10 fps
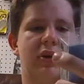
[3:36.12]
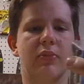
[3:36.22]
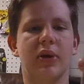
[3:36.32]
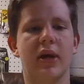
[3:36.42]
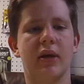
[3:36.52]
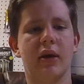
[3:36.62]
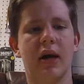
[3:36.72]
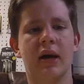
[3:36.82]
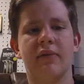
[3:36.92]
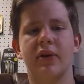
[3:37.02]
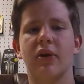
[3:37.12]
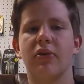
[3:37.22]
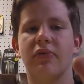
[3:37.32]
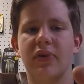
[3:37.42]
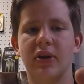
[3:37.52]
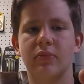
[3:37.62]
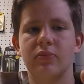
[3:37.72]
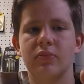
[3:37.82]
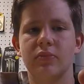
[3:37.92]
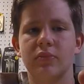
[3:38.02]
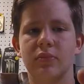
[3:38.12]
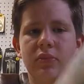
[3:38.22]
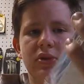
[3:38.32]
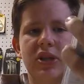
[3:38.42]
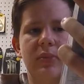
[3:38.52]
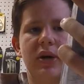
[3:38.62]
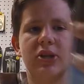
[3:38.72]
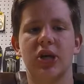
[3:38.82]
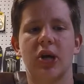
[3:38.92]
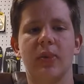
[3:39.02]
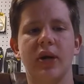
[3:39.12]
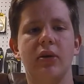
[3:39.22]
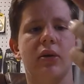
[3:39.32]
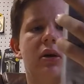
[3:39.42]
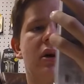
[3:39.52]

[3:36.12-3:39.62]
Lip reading: 3. We have another Freedom Z-Man Chatterbait.